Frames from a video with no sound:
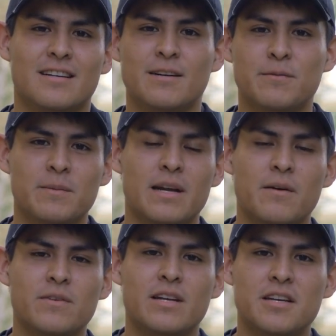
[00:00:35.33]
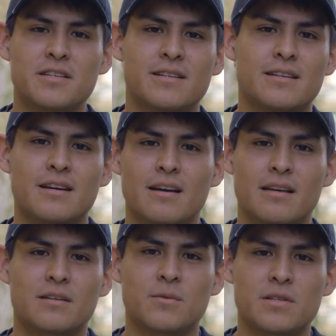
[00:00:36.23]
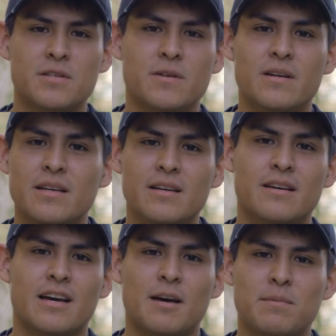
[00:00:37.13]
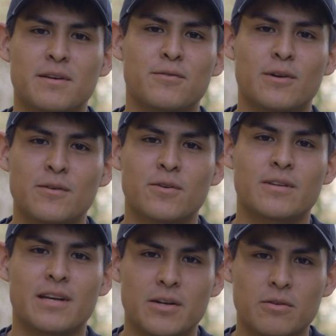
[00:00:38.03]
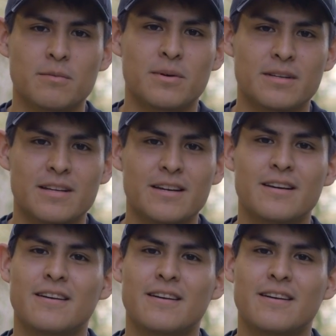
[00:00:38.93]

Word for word: I'm from the Navajo Nation. I'd like to wish Unity a happy 44th annual birthday.